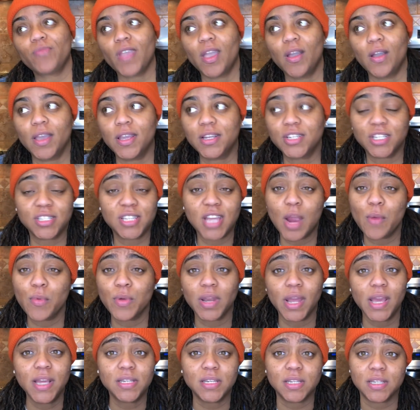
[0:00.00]
It's just our
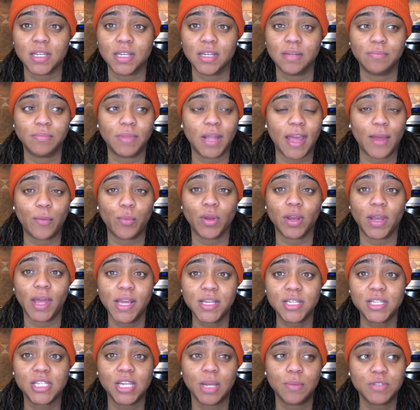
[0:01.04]
relationship. Like,
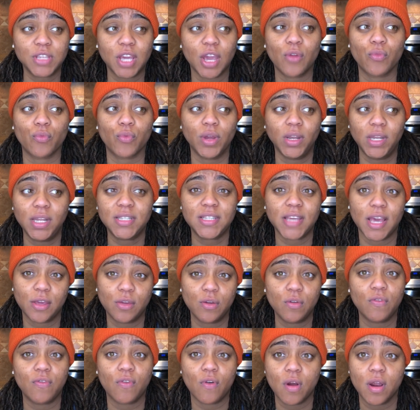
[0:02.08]
relationships can really take
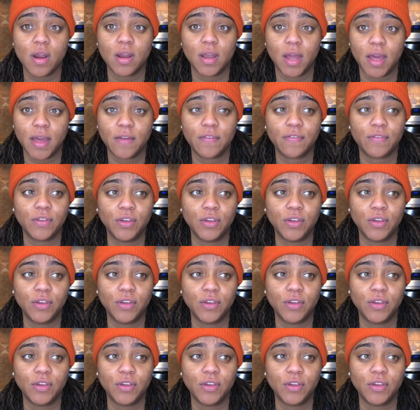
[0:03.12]
you far in life.